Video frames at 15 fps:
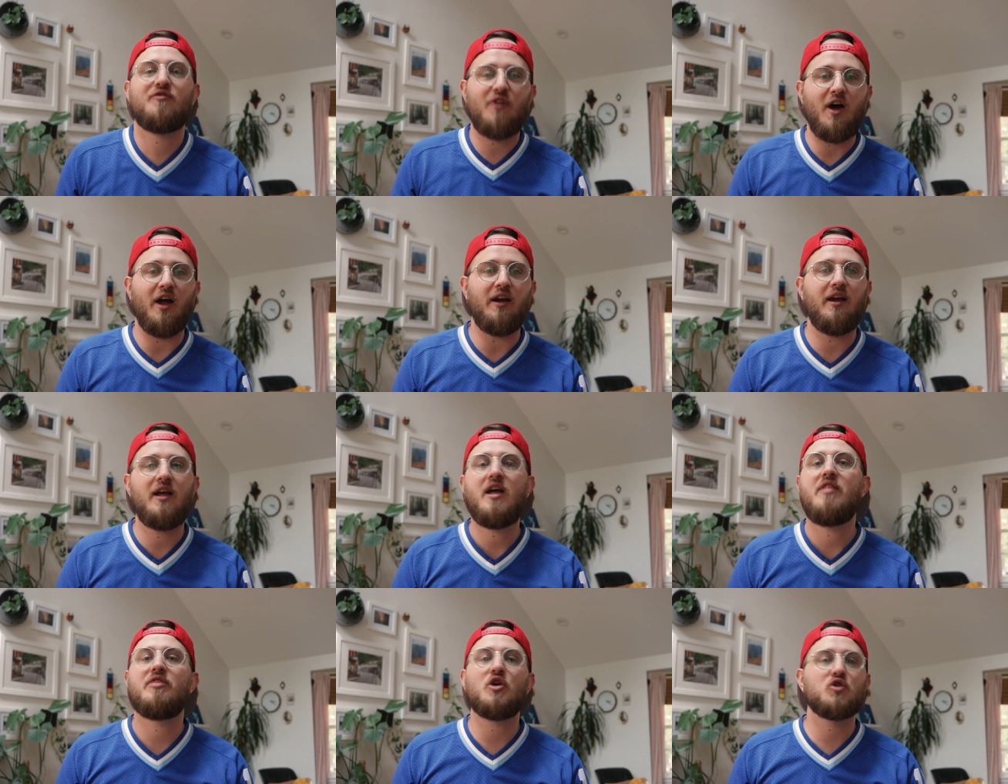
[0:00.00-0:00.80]
fun.
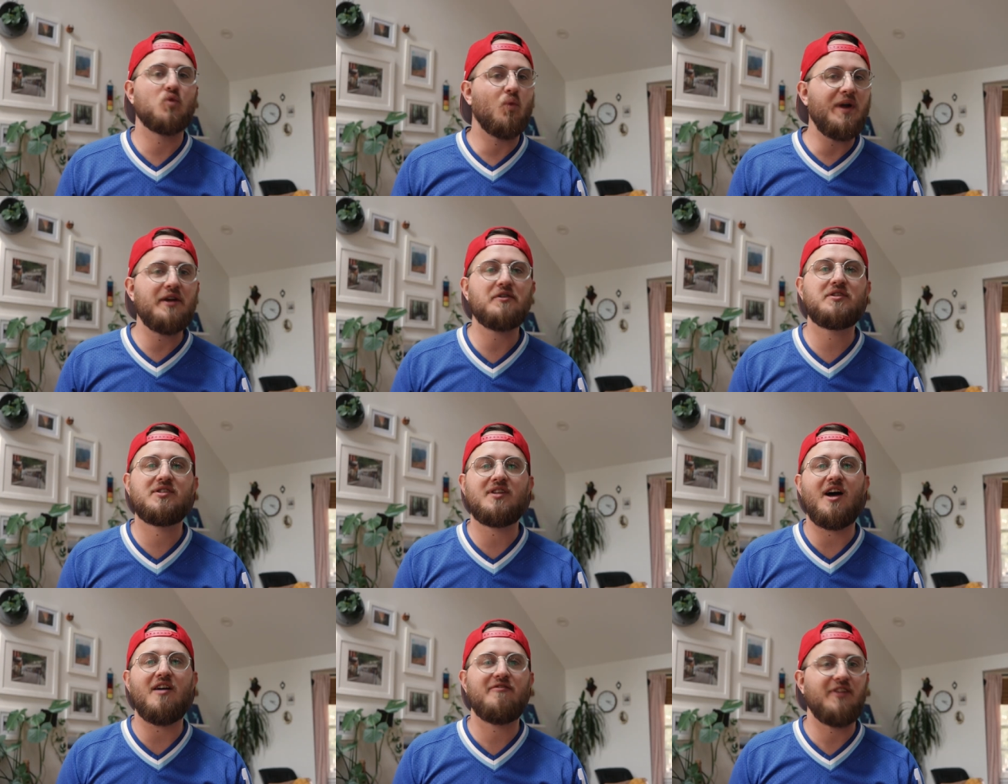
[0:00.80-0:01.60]
There's weird
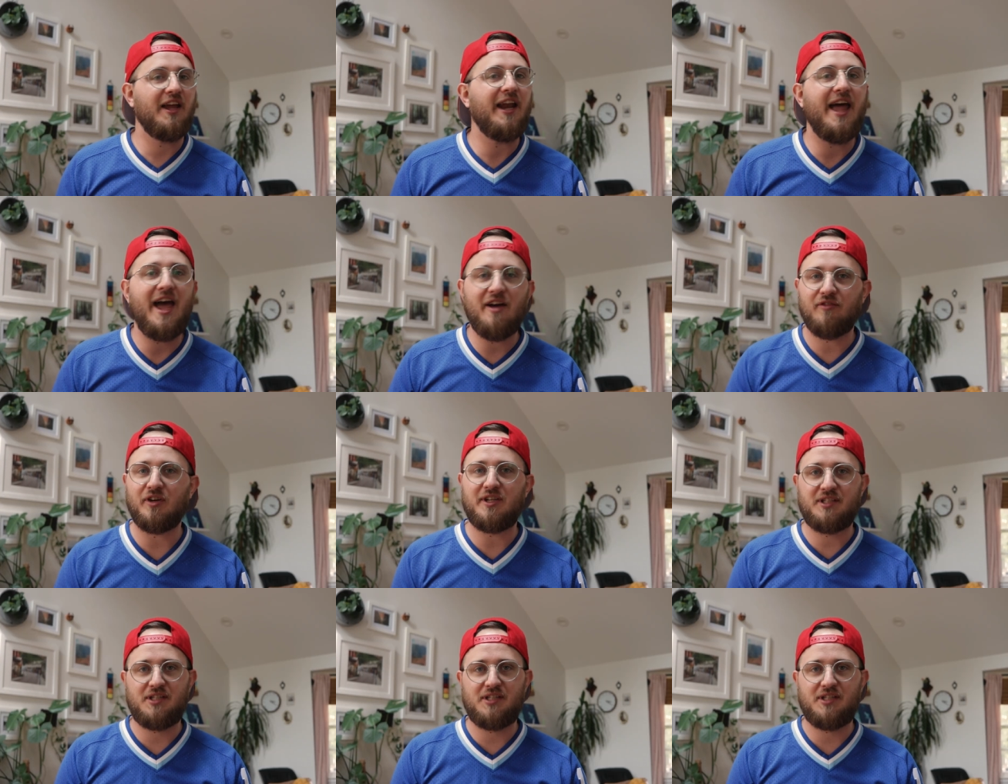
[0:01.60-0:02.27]
stuff in every